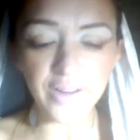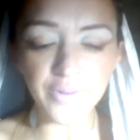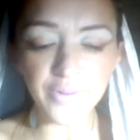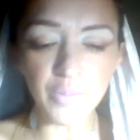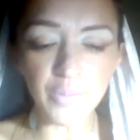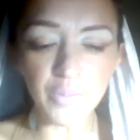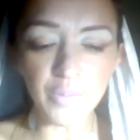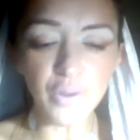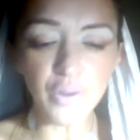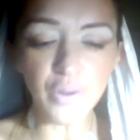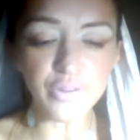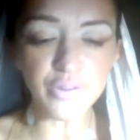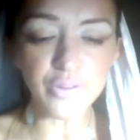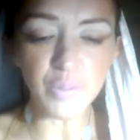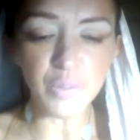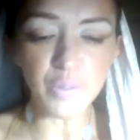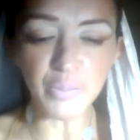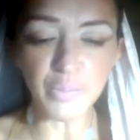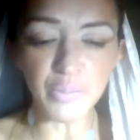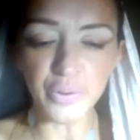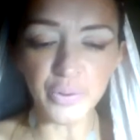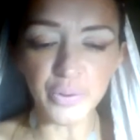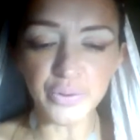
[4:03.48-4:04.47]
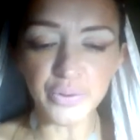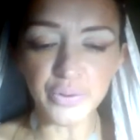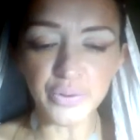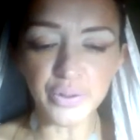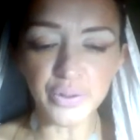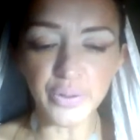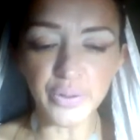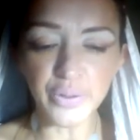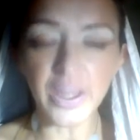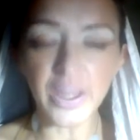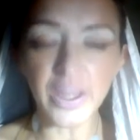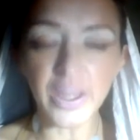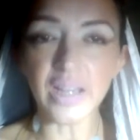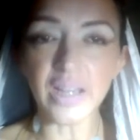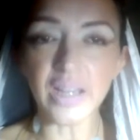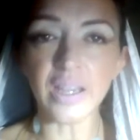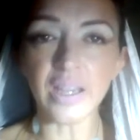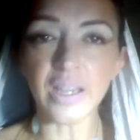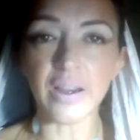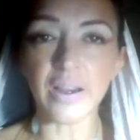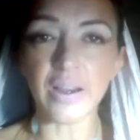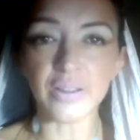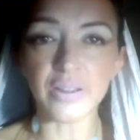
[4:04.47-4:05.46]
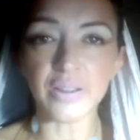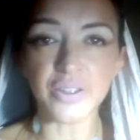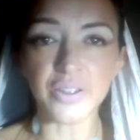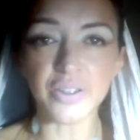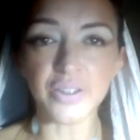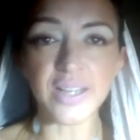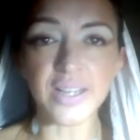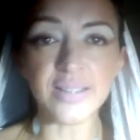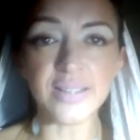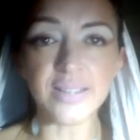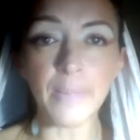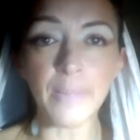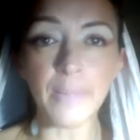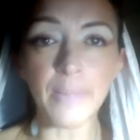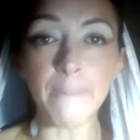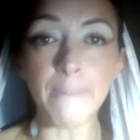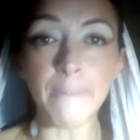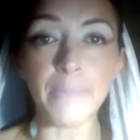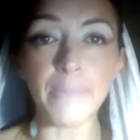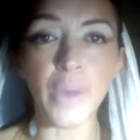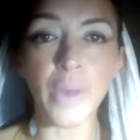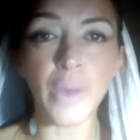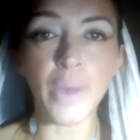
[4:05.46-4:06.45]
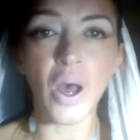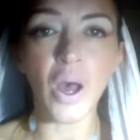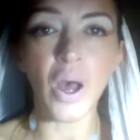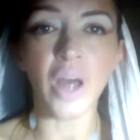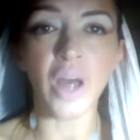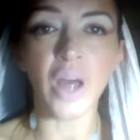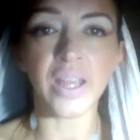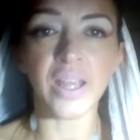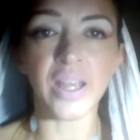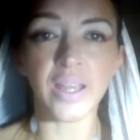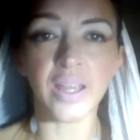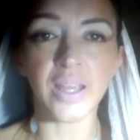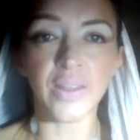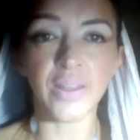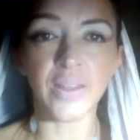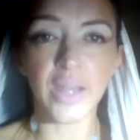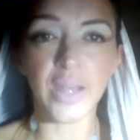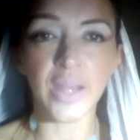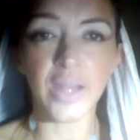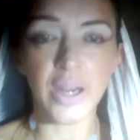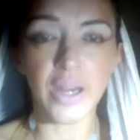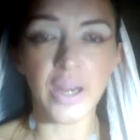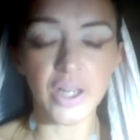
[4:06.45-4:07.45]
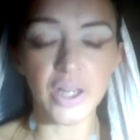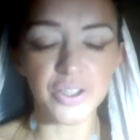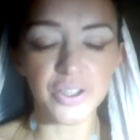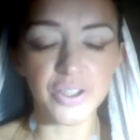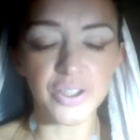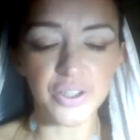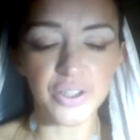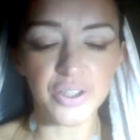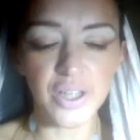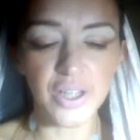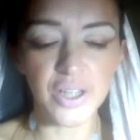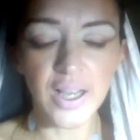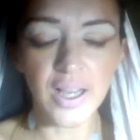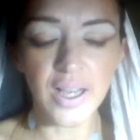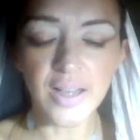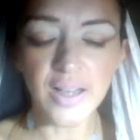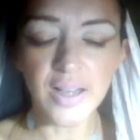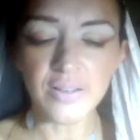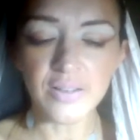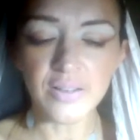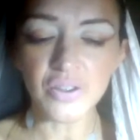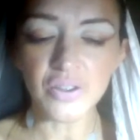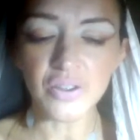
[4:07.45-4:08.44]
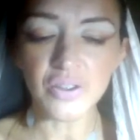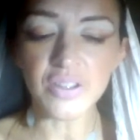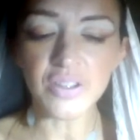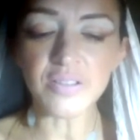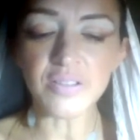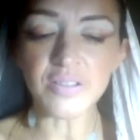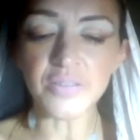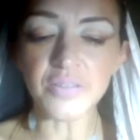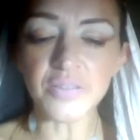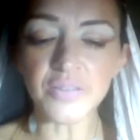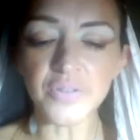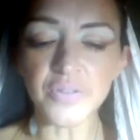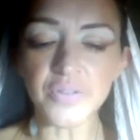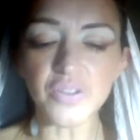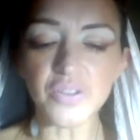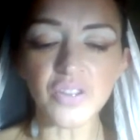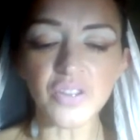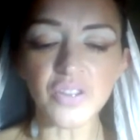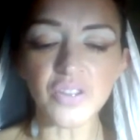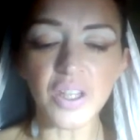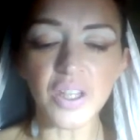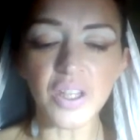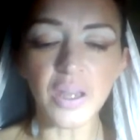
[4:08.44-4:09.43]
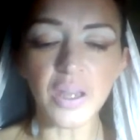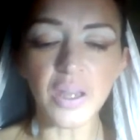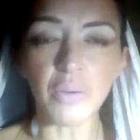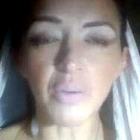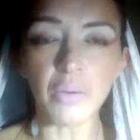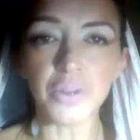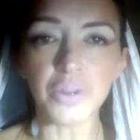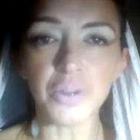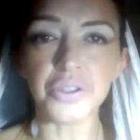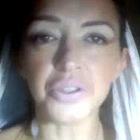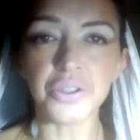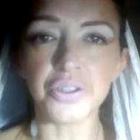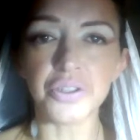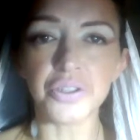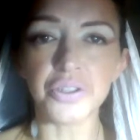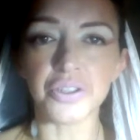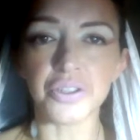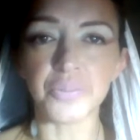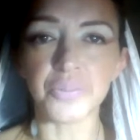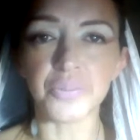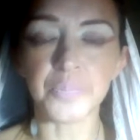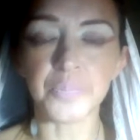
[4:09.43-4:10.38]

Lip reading: for most people to create a character is embodying the character. So this is the first thing I want you to do